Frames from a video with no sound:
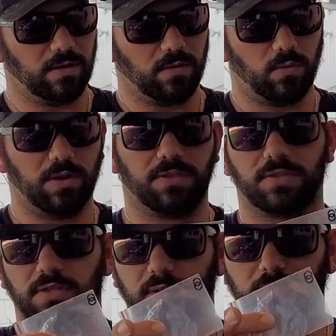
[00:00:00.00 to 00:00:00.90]

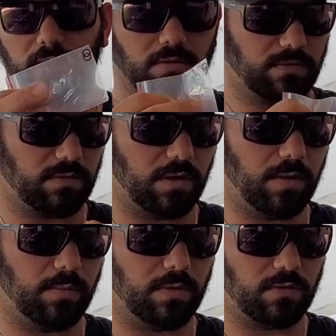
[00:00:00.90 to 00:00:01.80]
with
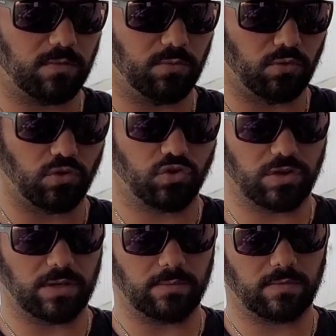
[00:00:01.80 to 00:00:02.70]
some spool
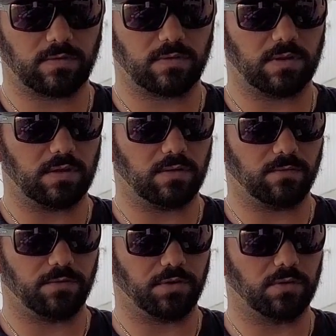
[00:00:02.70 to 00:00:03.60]
shims
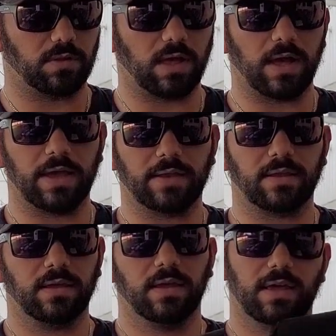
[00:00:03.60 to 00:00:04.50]
for your line.
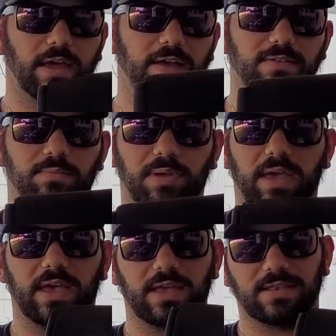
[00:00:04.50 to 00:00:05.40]
Has the
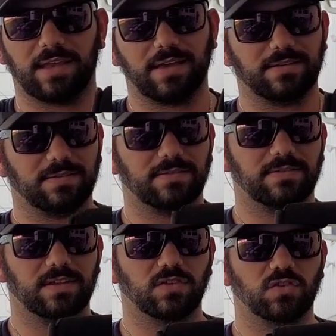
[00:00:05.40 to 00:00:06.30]
Penn nice
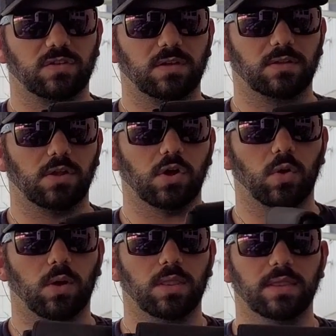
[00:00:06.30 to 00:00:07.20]
stitched
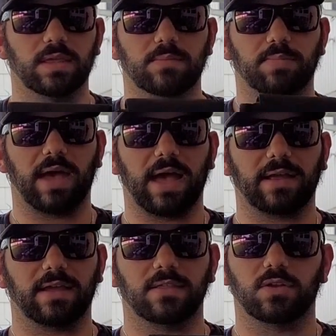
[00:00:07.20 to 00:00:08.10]
logo on the
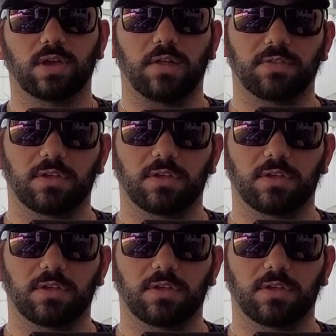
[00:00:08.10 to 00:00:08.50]
back, and then you got the